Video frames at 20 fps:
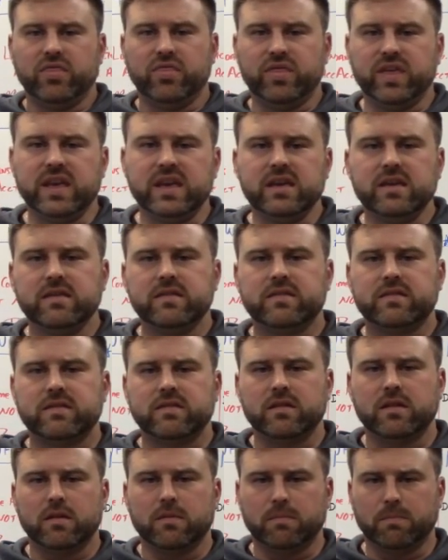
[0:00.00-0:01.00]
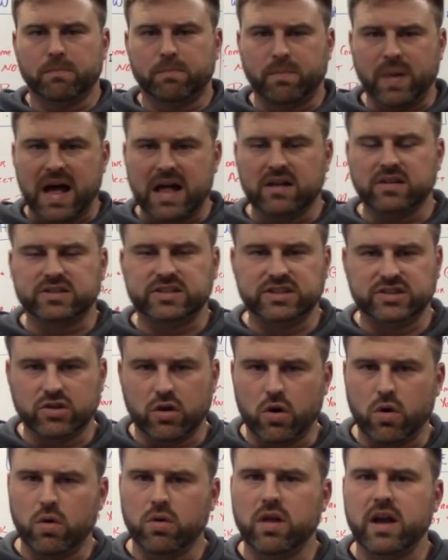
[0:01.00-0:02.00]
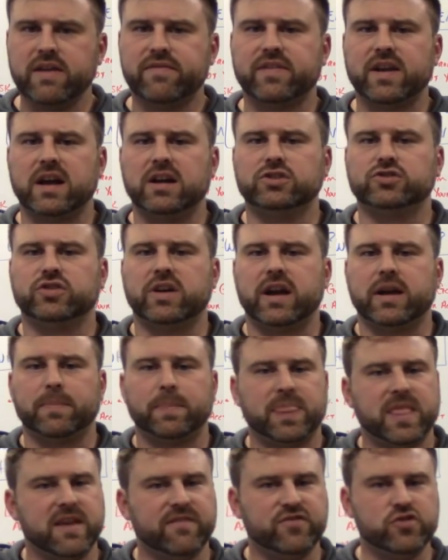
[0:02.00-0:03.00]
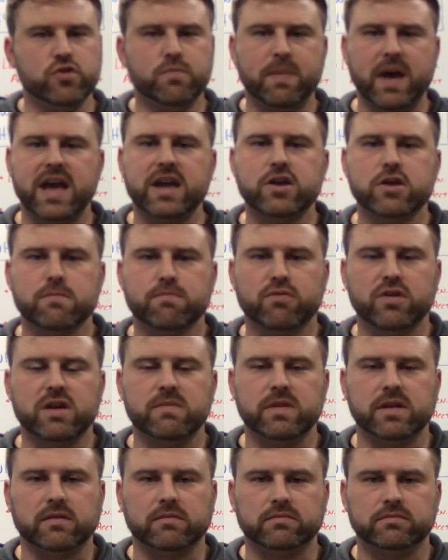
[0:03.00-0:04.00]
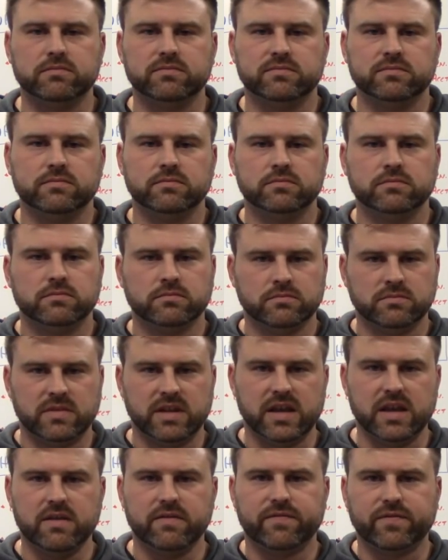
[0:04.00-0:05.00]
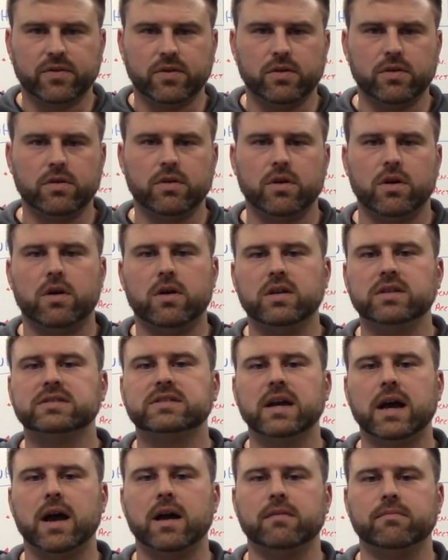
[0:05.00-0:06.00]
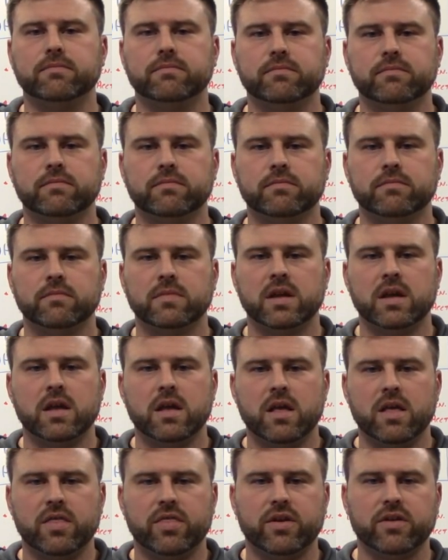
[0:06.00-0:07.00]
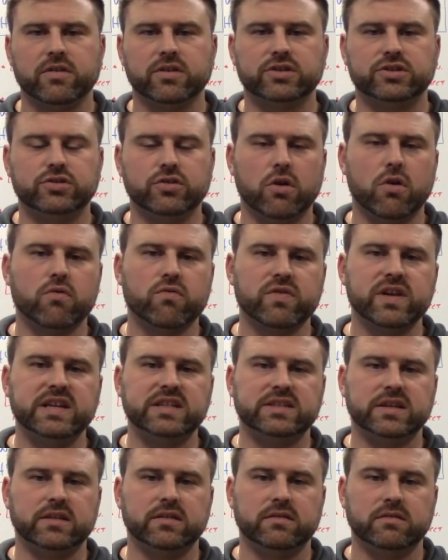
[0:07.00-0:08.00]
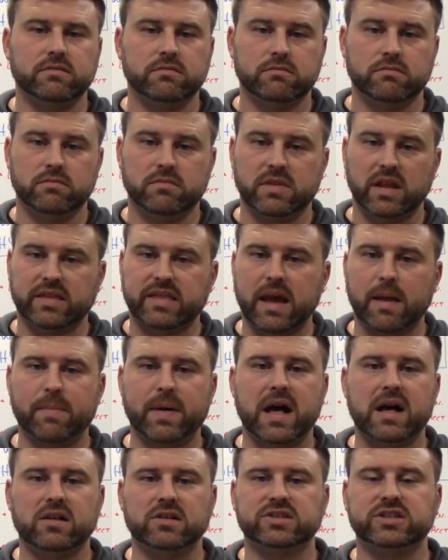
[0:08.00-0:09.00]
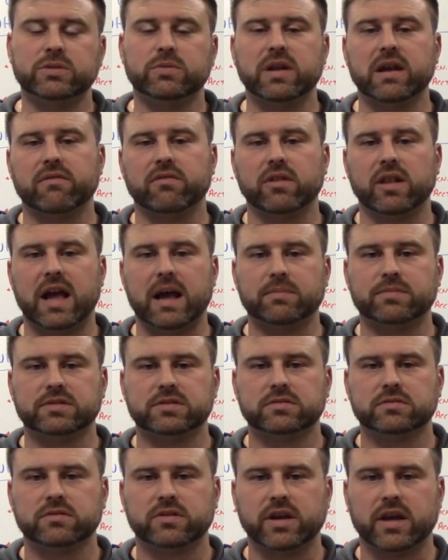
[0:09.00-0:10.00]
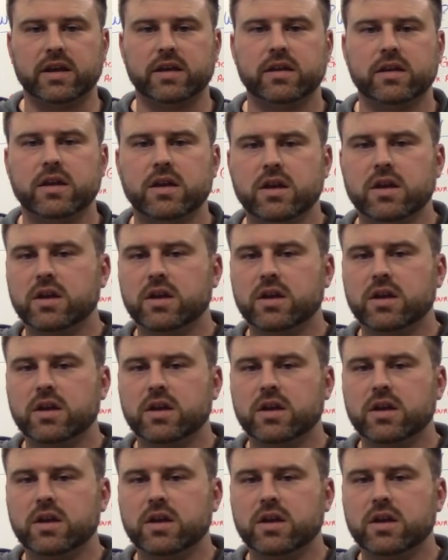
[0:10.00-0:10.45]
These policies, the whole life contract, if you pay your premium in full, on time, there is no reason that policy would ever lapse, okay?